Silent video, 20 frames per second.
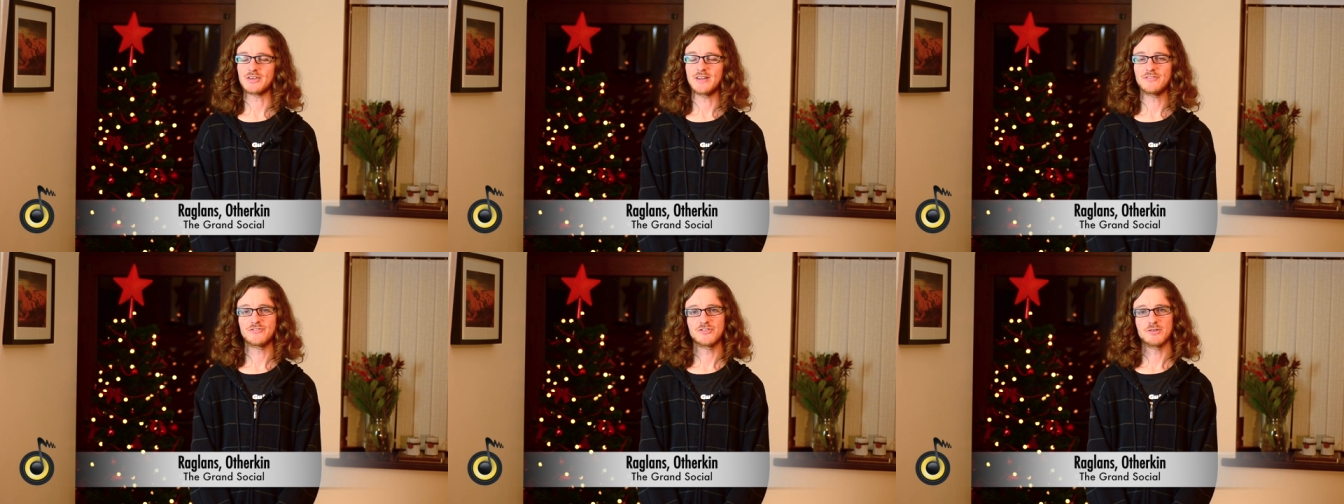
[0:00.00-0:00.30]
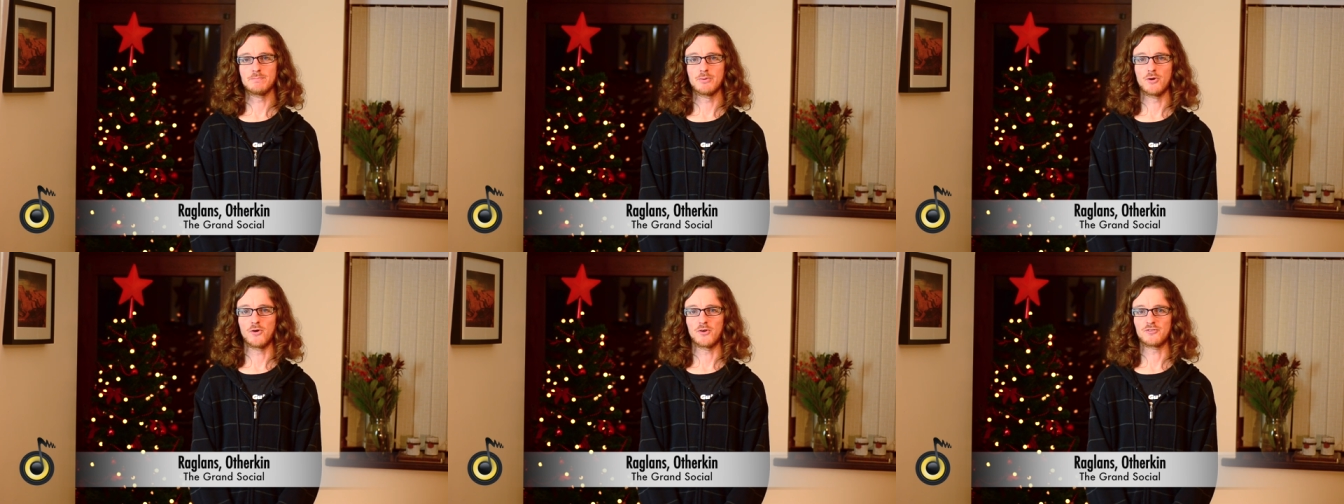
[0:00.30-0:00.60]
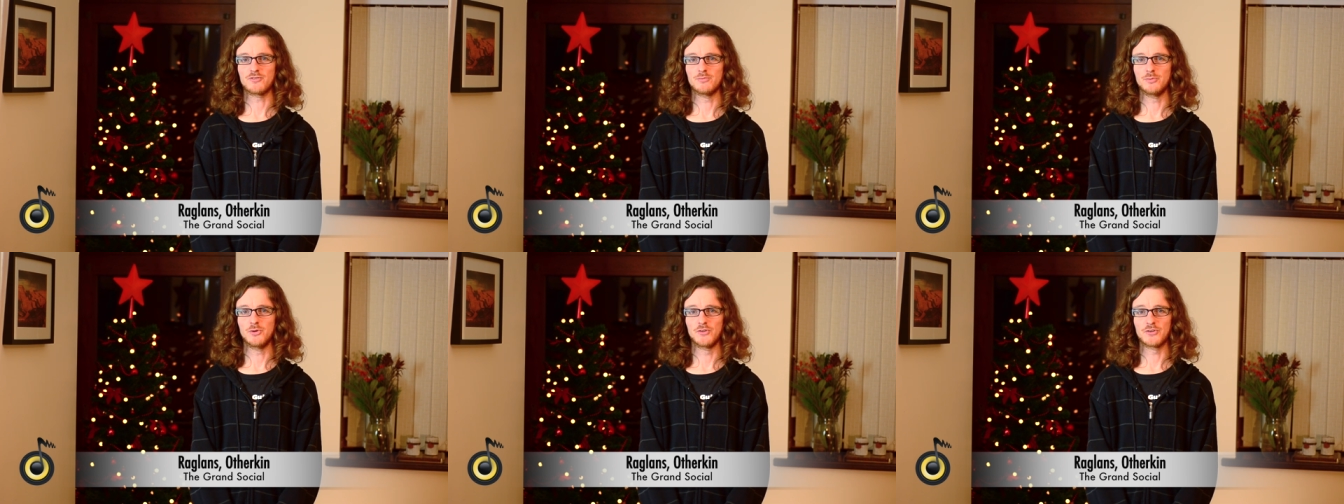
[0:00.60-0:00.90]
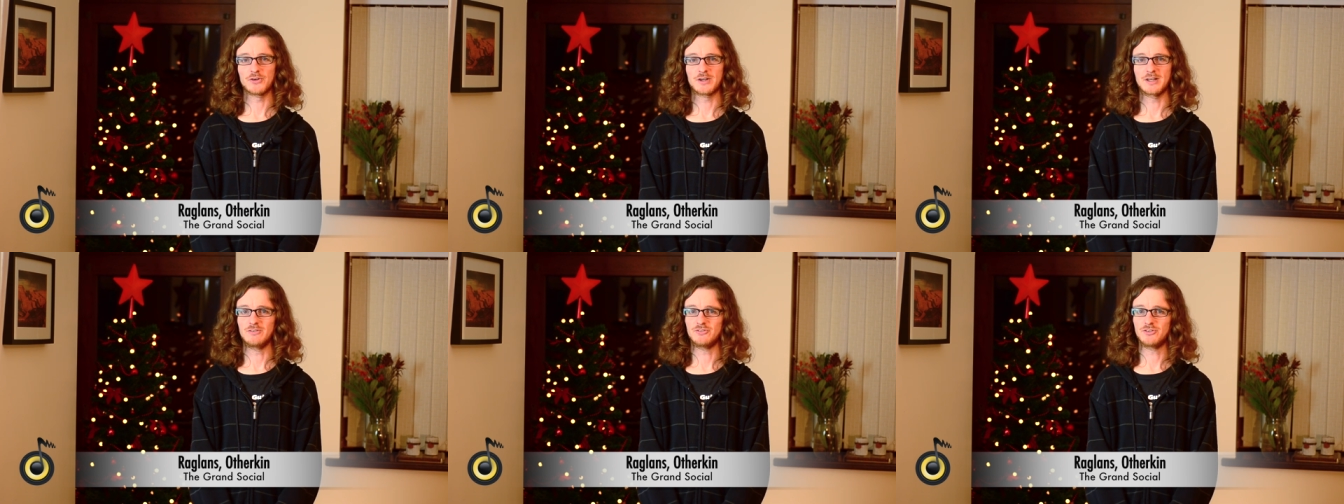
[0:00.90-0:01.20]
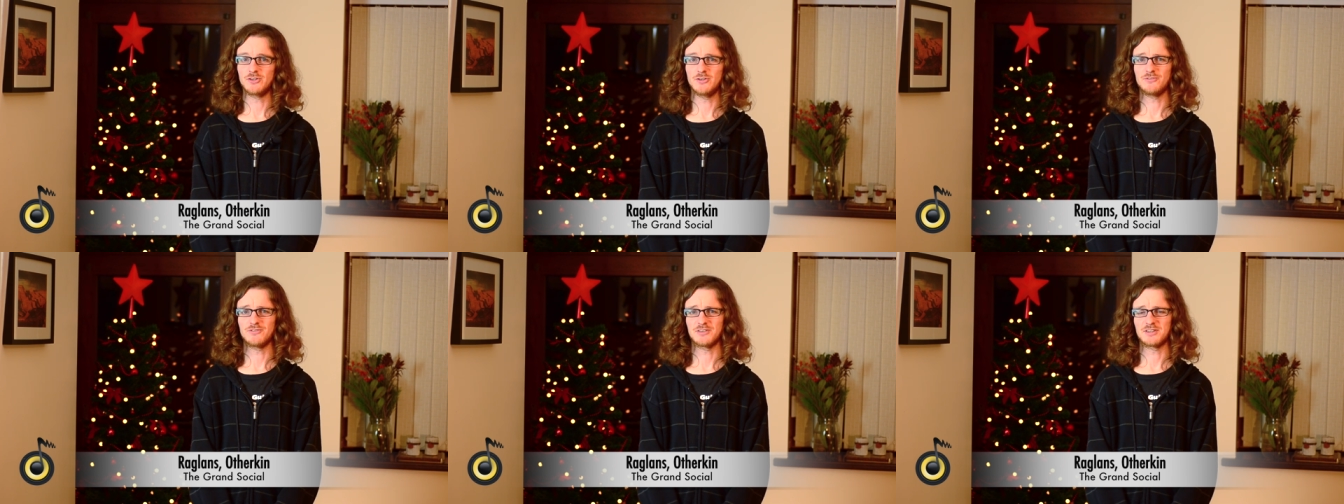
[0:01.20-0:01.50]
and support from Otherkin,
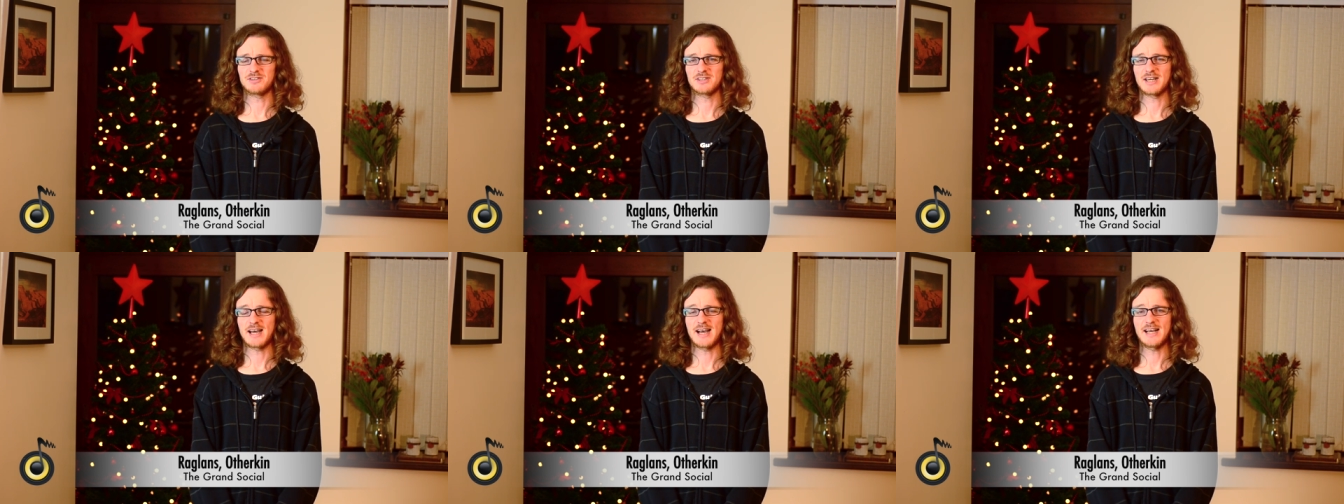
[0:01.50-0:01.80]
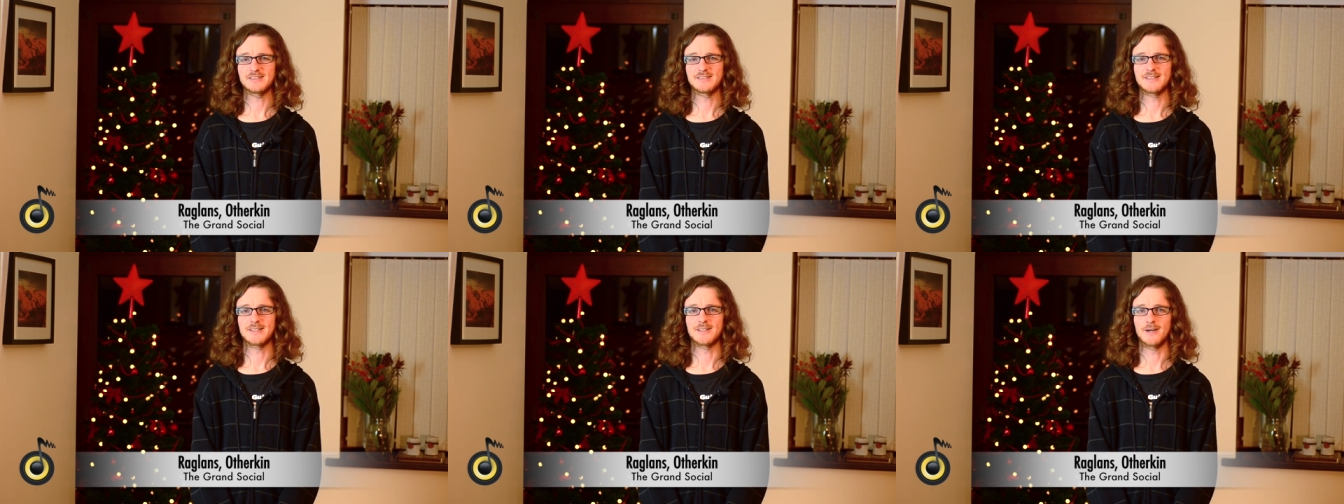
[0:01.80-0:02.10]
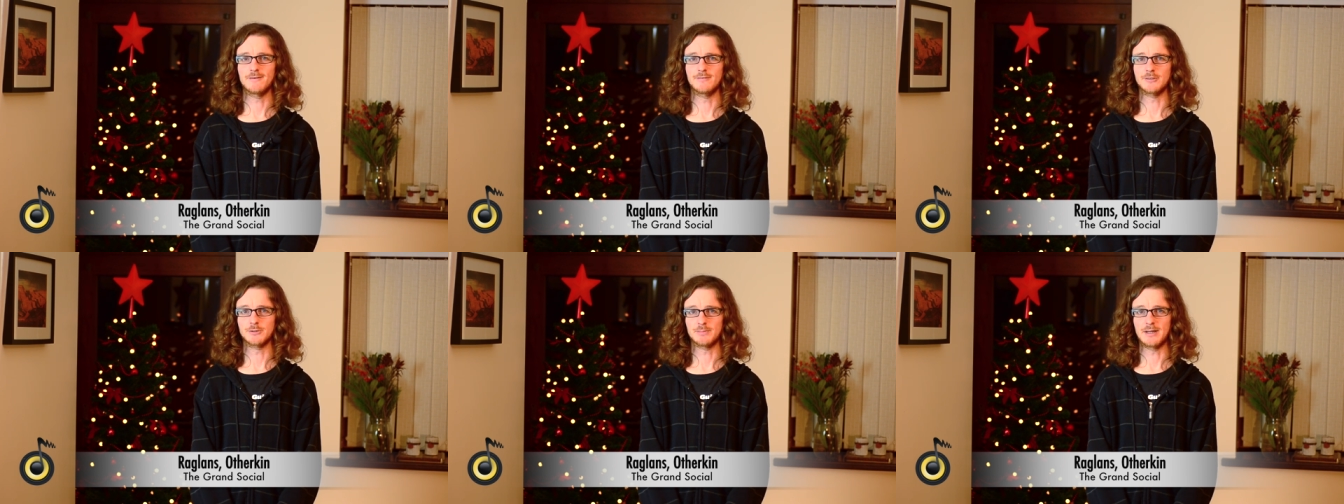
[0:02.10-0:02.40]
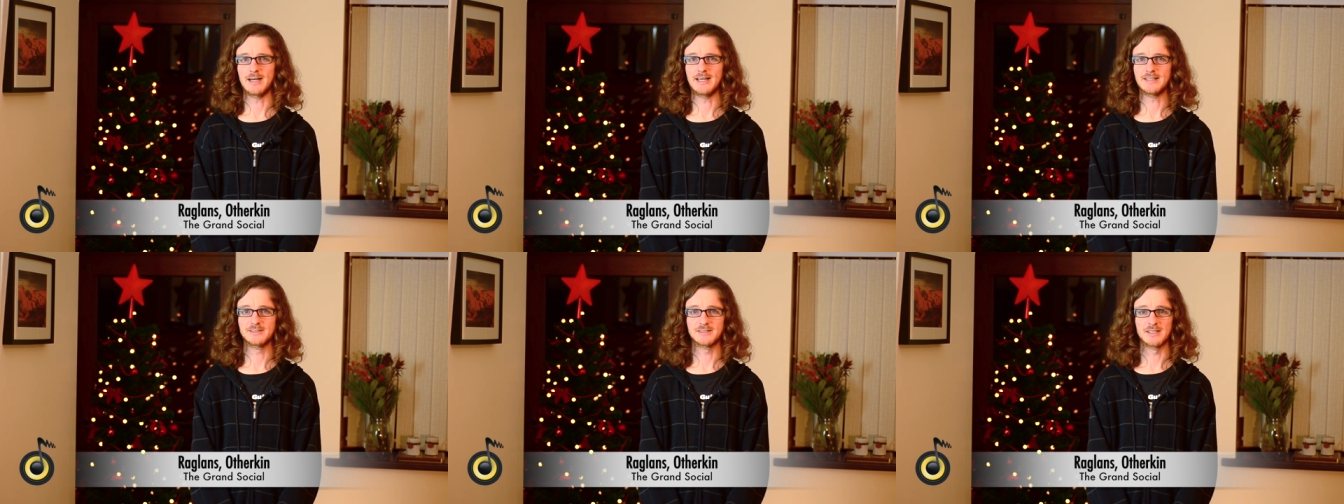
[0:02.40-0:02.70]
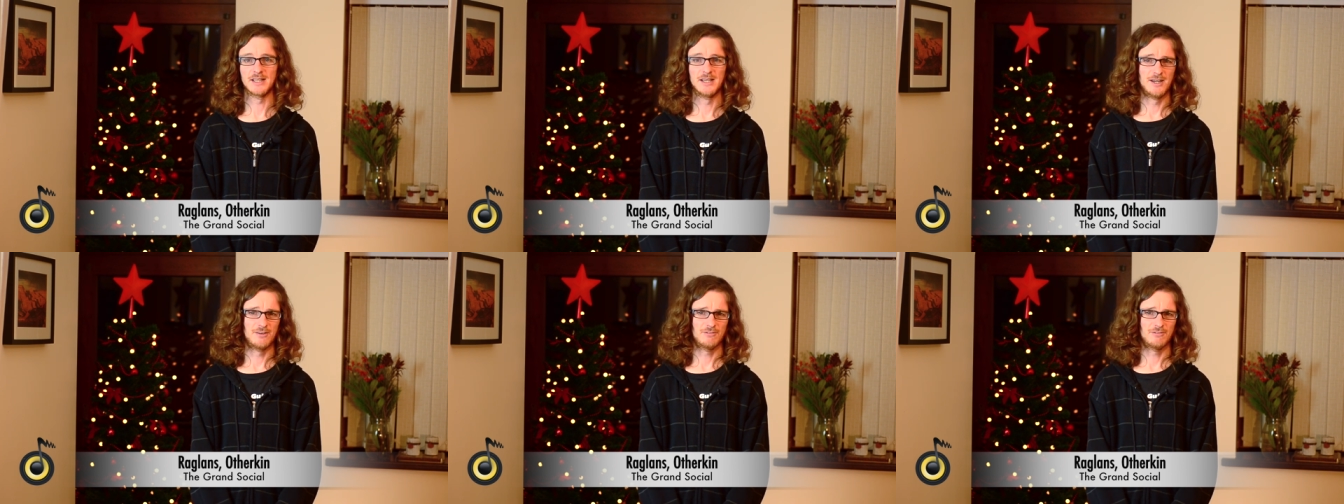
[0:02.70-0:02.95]
two fantastic Irish bands.